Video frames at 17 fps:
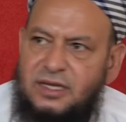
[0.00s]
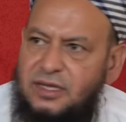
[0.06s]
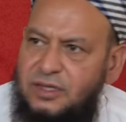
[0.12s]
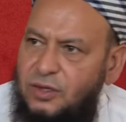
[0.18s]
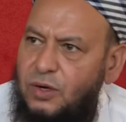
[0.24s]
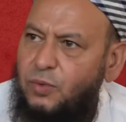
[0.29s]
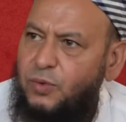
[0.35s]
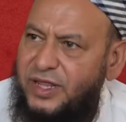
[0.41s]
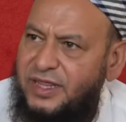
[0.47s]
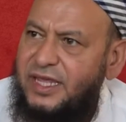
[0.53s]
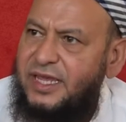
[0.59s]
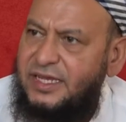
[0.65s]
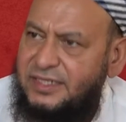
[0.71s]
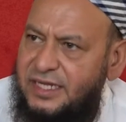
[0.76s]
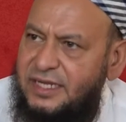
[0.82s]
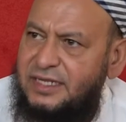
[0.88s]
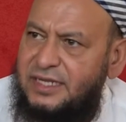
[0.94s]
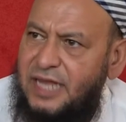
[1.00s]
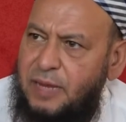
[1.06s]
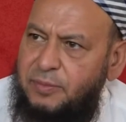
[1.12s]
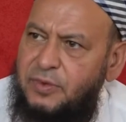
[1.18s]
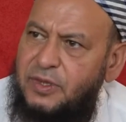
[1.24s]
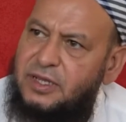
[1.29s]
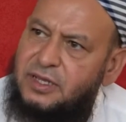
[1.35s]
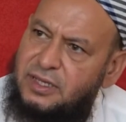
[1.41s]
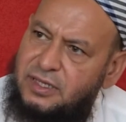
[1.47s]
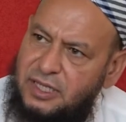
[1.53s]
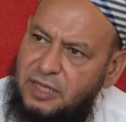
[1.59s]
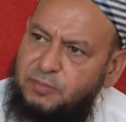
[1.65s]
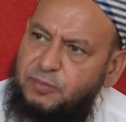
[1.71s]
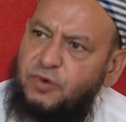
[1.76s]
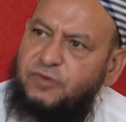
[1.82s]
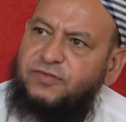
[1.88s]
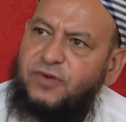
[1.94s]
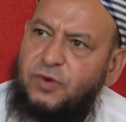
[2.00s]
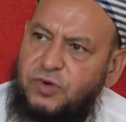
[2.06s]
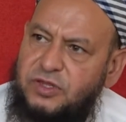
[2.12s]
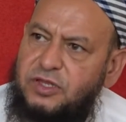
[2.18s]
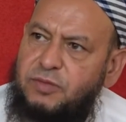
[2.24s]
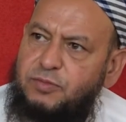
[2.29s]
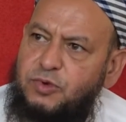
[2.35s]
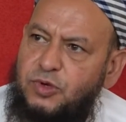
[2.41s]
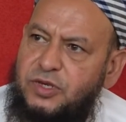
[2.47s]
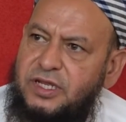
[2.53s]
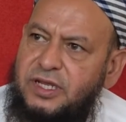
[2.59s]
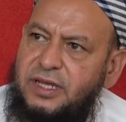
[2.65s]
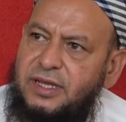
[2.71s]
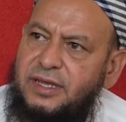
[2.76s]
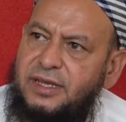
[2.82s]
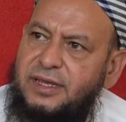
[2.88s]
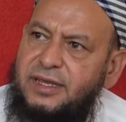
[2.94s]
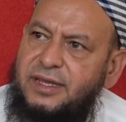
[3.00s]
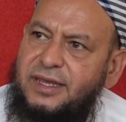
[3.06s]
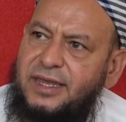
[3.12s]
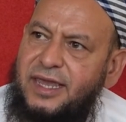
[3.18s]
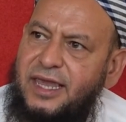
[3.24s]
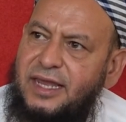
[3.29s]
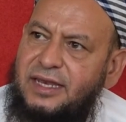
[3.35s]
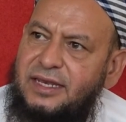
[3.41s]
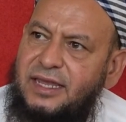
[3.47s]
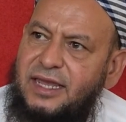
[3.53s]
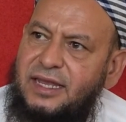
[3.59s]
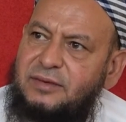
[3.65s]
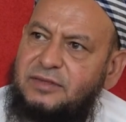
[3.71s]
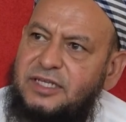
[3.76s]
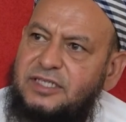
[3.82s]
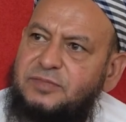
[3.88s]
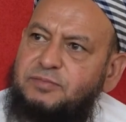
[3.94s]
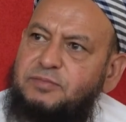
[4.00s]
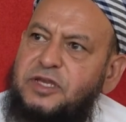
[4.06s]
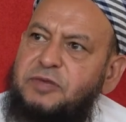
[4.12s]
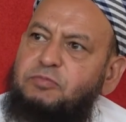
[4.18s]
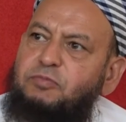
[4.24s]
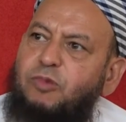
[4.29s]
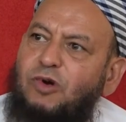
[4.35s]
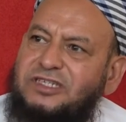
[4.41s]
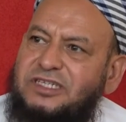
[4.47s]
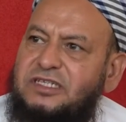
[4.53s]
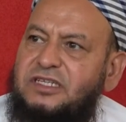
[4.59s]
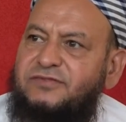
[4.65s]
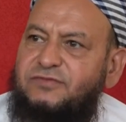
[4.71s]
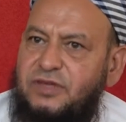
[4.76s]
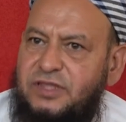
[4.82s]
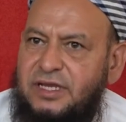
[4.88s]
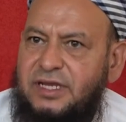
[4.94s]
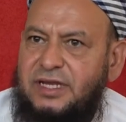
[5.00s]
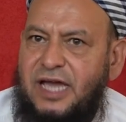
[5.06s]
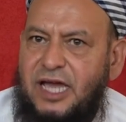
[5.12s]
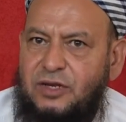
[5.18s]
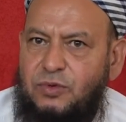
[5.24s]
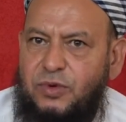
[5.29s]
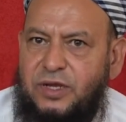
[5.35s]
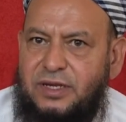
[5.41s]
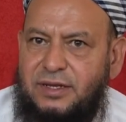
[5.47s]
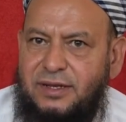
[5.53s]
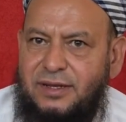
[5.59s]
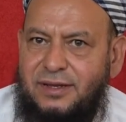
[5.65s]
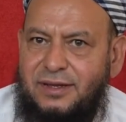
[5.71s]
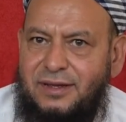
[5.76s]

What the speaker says: When there is any type, then put forward the beauty and just be positive with regard to it.